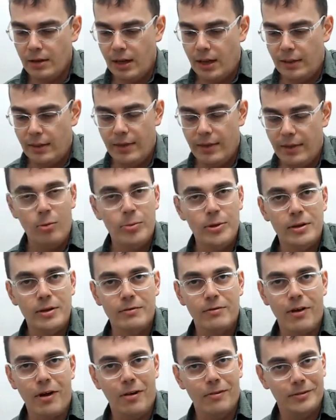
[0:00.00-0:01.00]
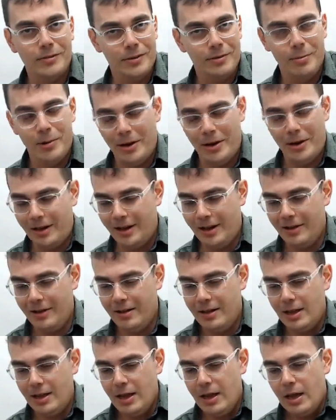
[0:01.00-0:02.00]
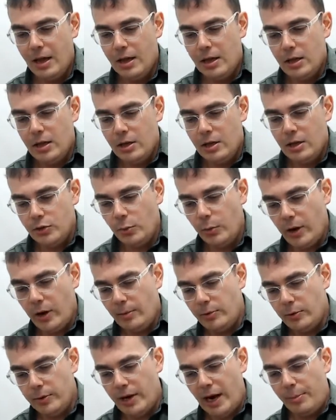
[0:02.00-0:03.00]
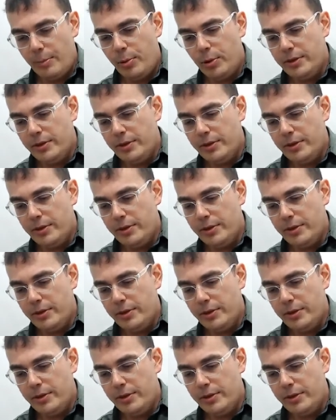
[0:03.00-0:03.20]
that'll be involved. But so what I'm doing, I put